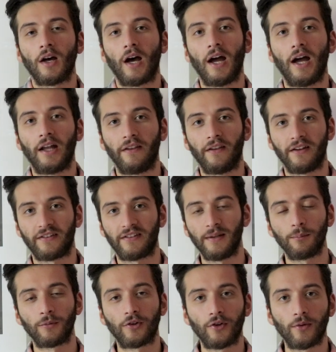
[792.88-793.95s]
and their
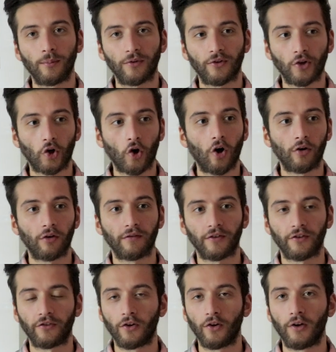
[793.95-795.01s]
symptoms are gone of a
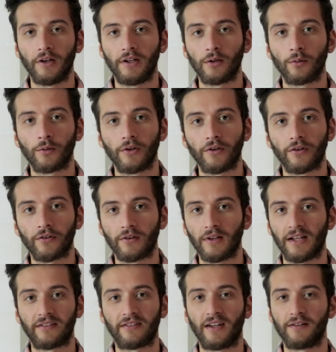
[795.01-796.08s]
certain illness
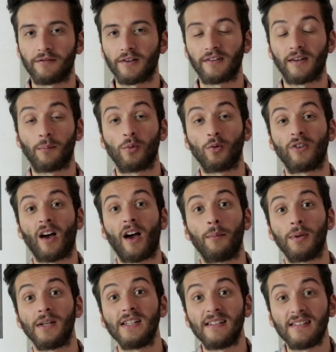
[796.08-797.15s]
let's say for example
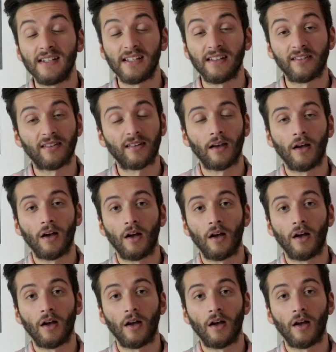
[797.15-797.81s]
diabetes